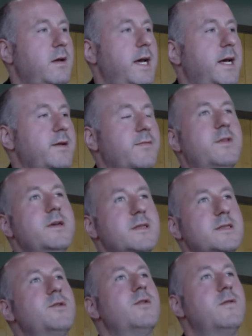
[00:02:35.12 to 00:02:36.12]
added
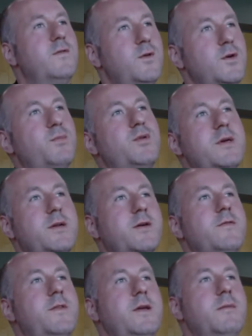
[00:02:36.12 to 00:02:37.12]
this to the footprint
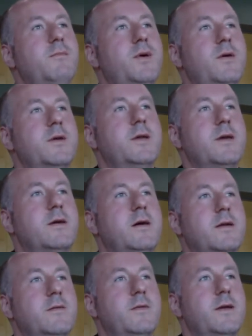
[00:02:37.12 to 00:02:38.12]
of the importing
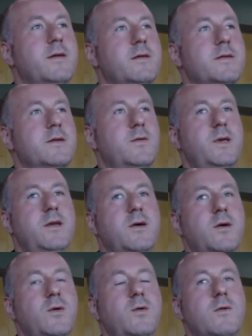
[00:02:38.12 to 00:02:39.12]
country. So we
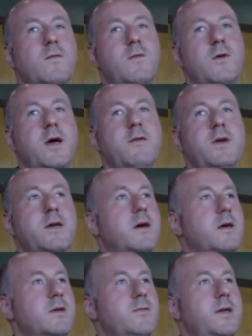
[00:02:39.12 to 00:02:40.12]
know for every
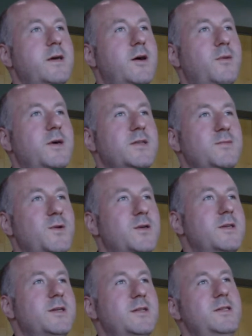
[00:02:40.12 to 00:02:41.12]
country how much
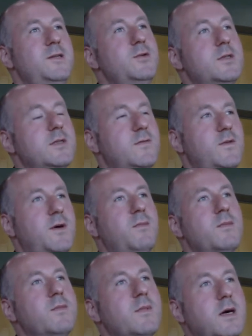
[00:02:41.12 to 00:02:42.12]
water it uses
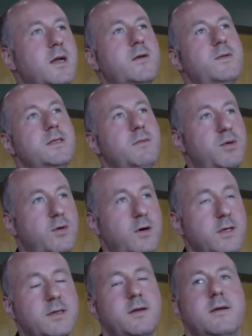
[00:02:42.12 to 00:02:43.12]
from countries
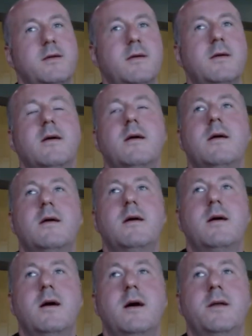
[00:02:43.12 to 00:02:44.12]
abroad
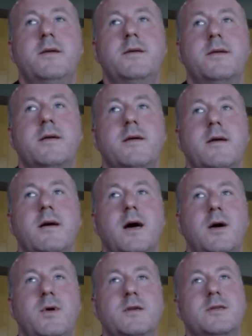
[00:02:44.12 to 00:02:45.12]
and
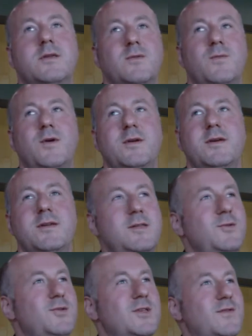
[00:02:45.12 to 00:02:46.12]
how much water it
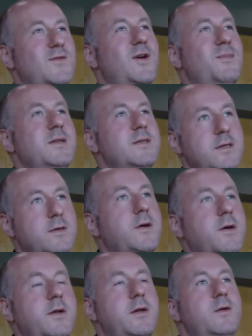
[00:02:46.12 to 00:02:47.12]
uses from its
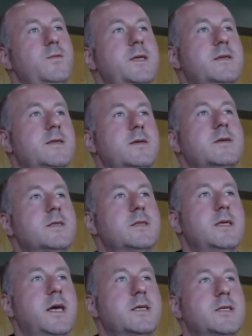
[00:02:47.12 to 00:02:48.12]
internal
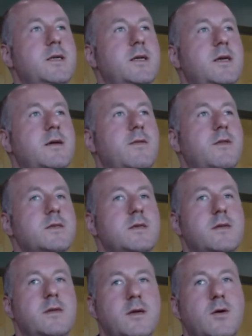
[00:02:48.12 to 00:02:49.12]
resources, actually. And this
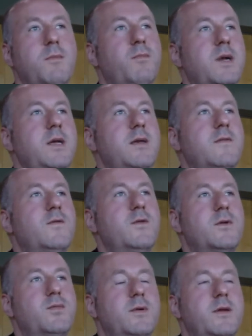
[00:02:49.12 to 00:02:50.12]
is the complete
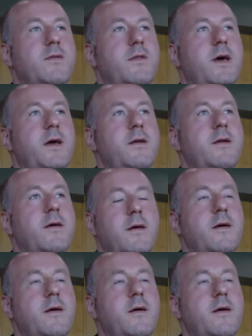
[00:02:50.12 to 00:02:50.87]
footprint then